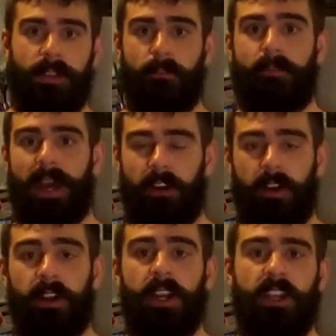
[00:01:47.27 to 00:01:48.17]
the
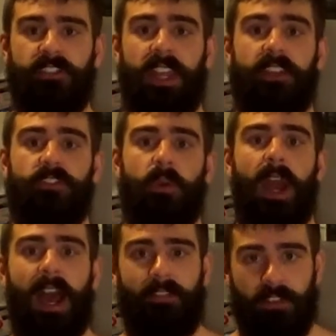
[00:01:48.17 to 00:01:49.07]
better chance you
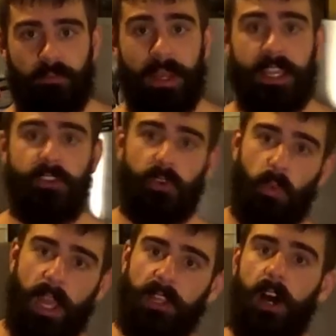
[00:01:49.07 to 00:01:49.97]
have of making
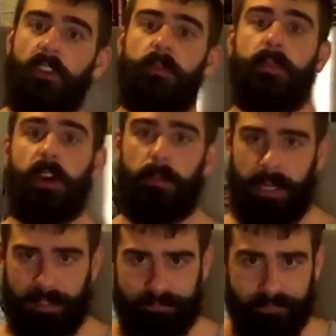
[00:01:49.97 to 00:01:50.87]
your weight loss
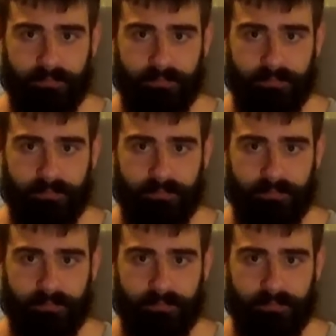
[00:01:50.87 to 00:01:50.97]
permanent.